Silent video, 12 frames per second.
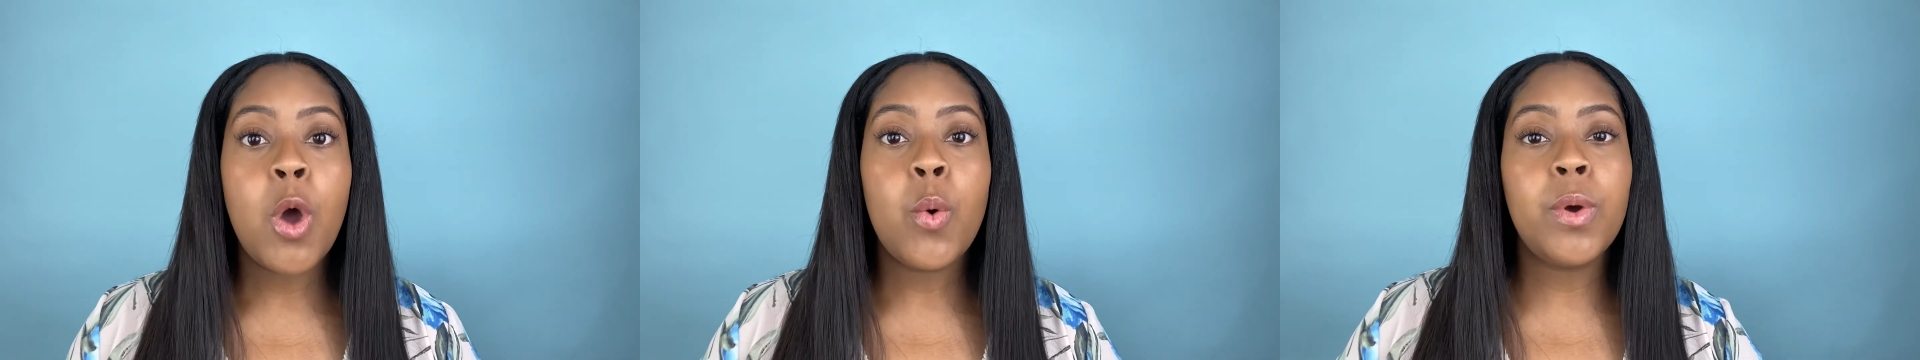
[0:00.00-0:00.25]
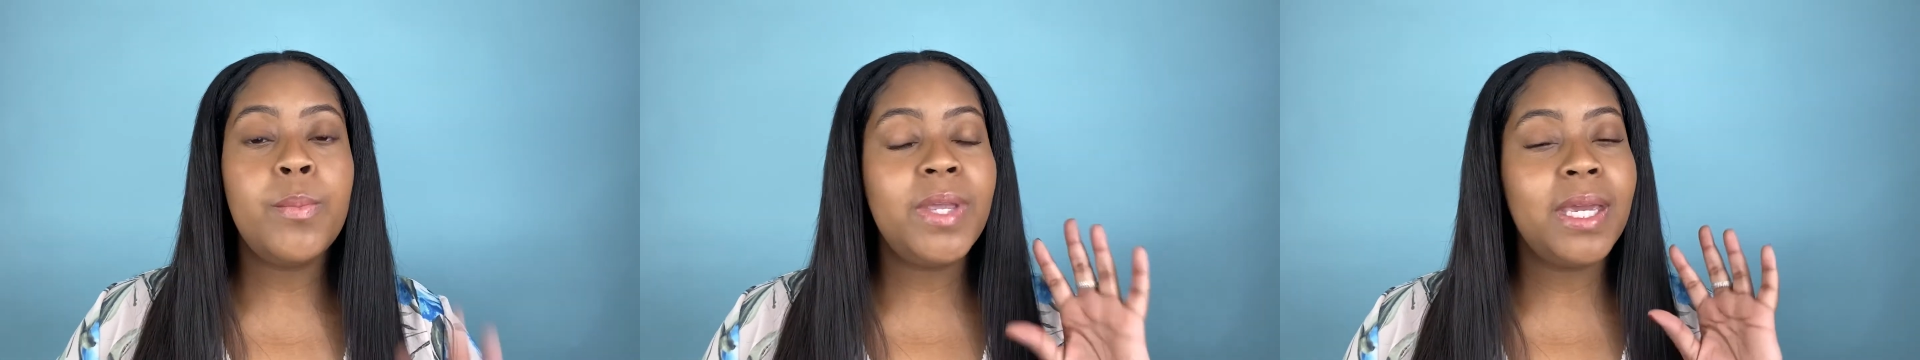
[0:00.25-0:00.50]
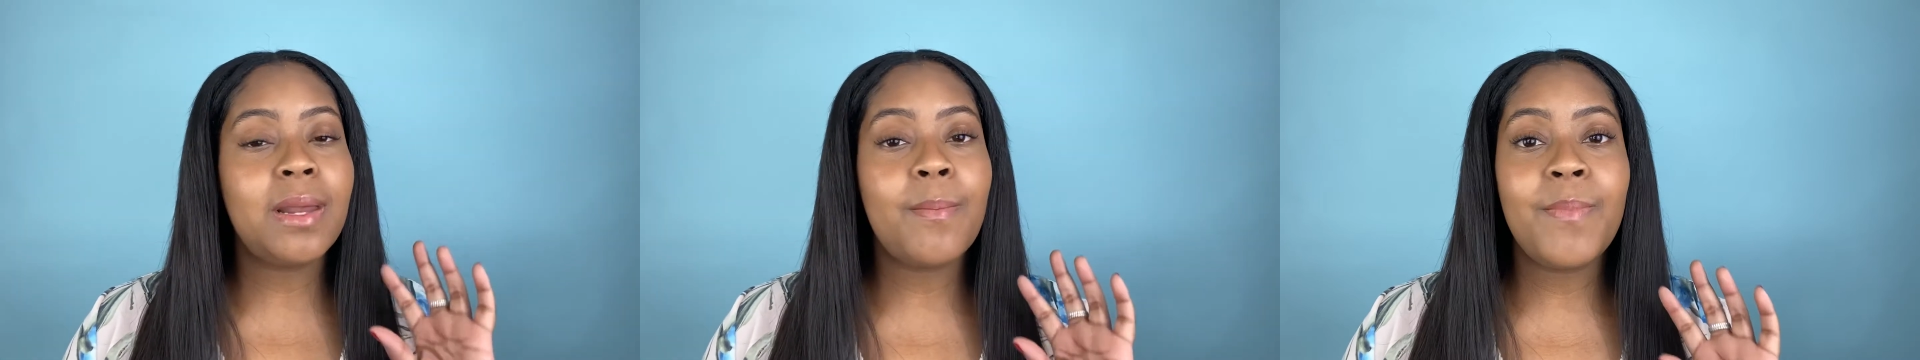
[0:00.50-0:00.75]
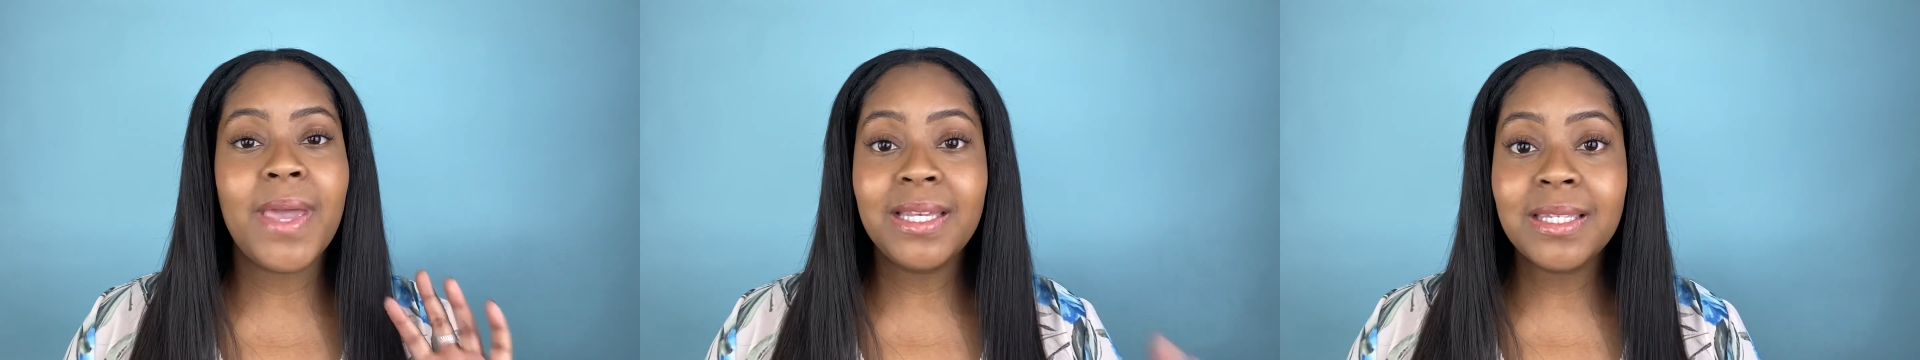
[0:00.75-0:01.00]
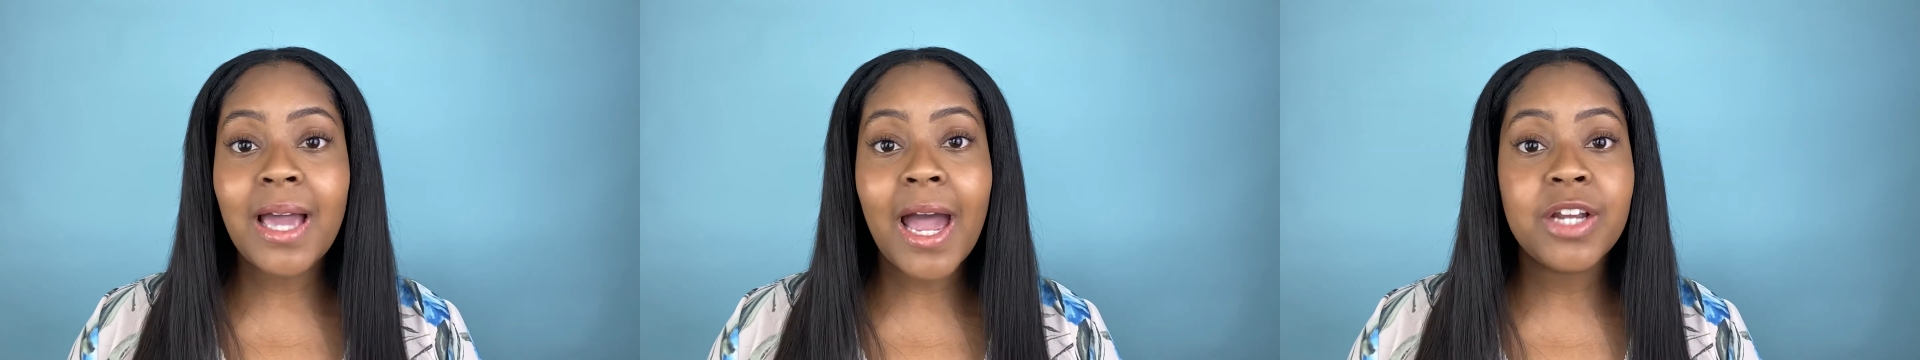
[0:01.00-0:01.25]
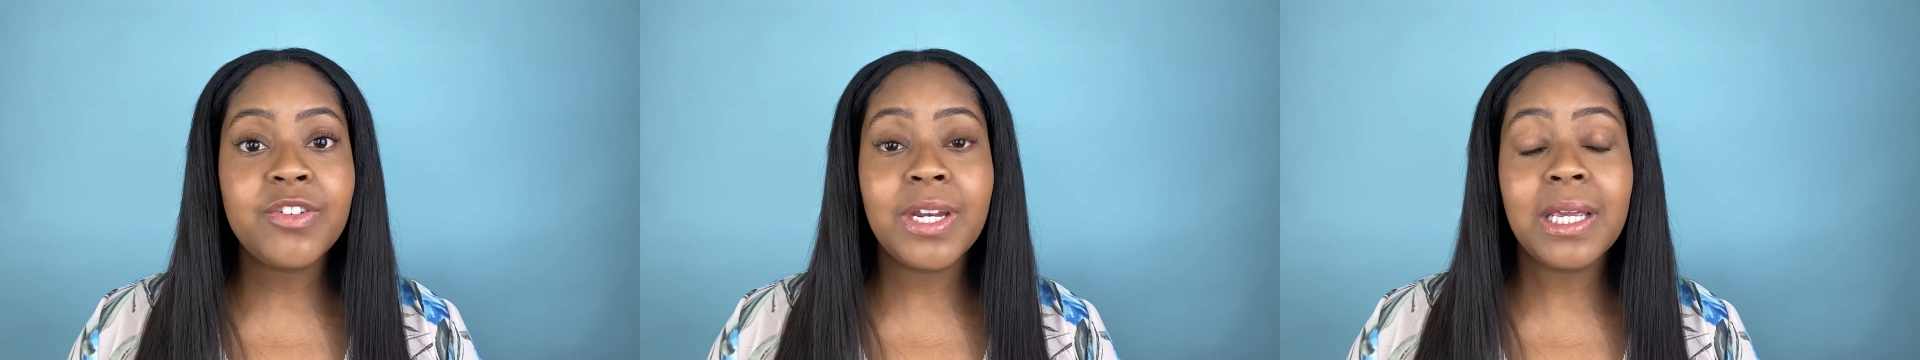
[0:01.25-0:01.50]
would be an amazing
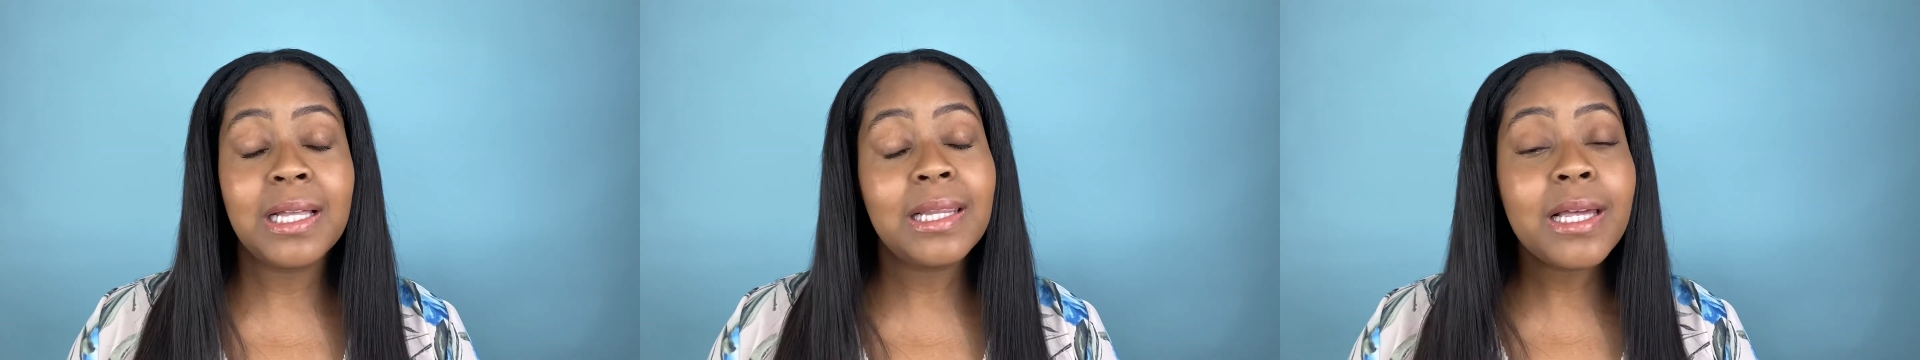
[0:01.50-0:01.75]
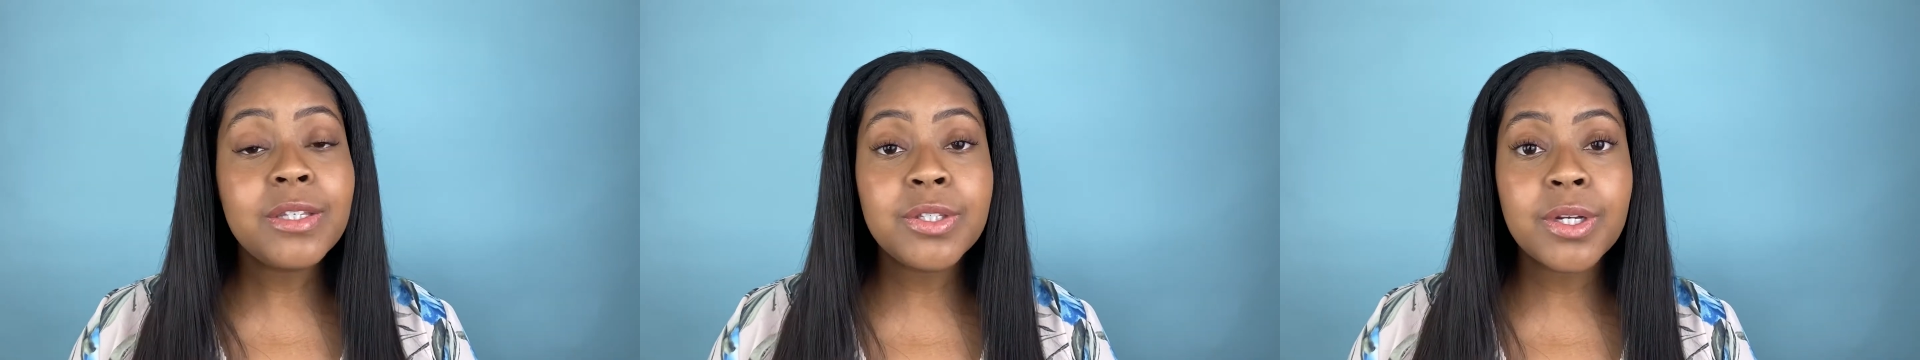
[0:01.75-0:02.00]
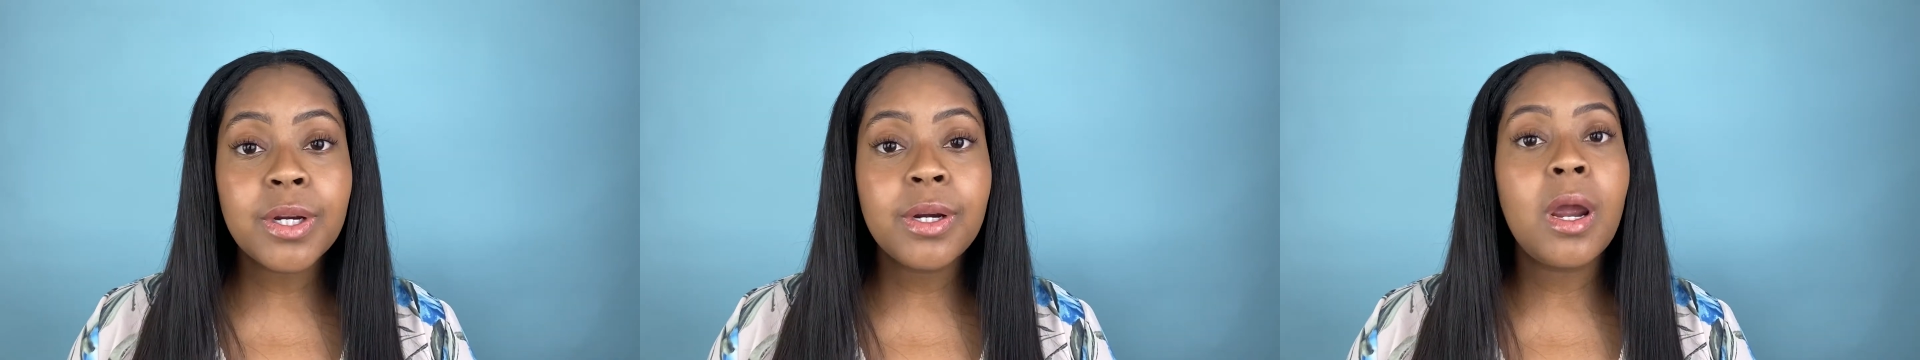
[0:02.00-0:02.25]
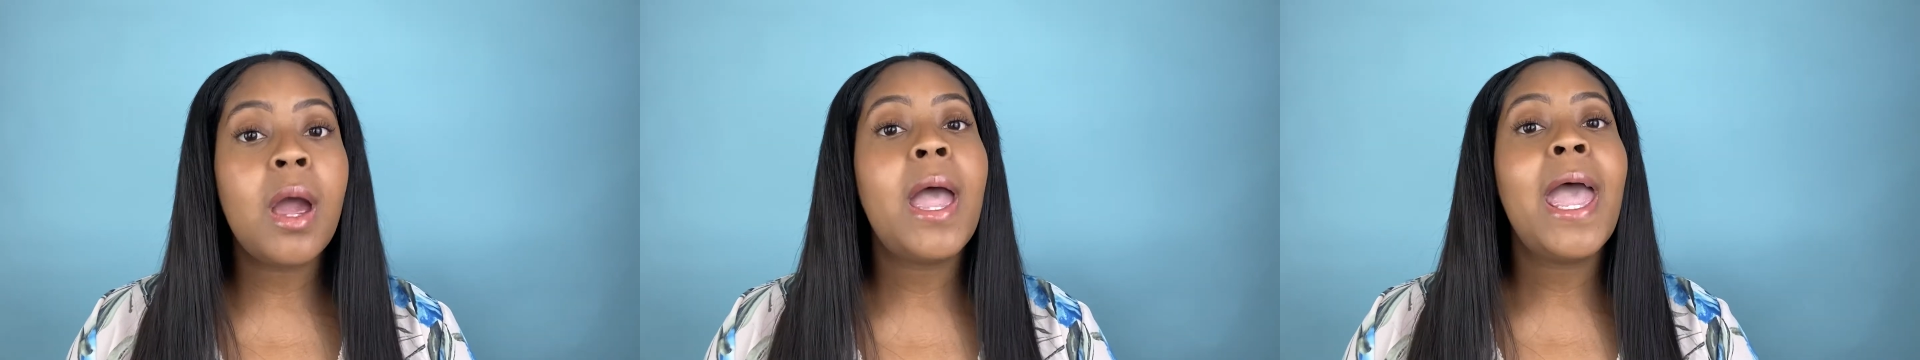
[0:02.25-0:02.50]
hydrating cleanser,